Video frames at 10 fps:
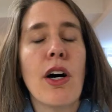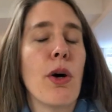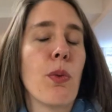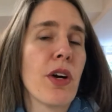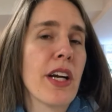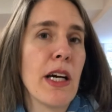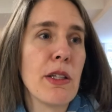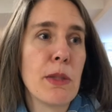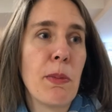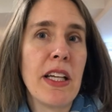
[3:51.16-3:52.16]
a
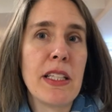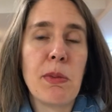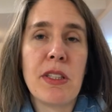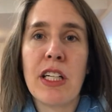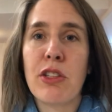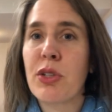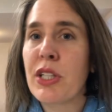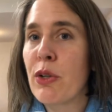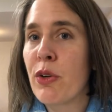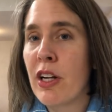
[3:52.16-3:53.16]
workout space
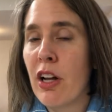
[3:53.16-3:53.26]
potentially or an